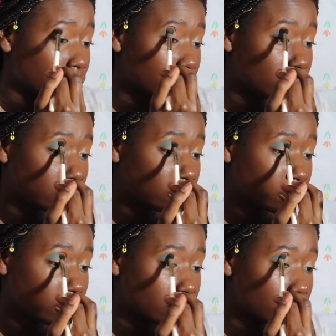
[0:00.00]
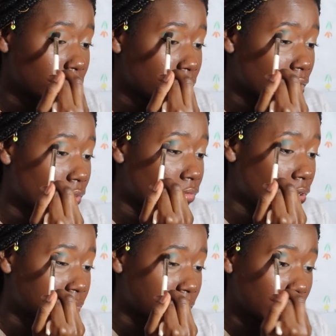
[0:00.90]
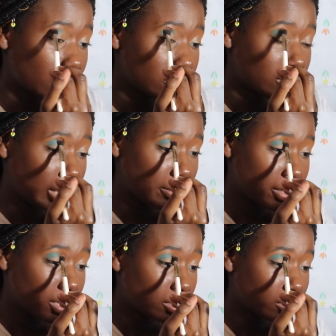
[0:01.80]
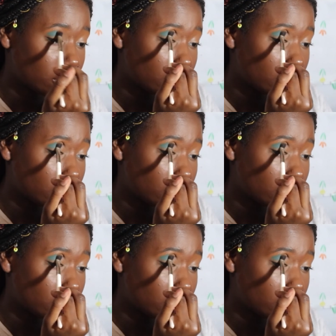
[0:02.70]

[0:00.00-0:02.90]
This this look involves a lot of tapping.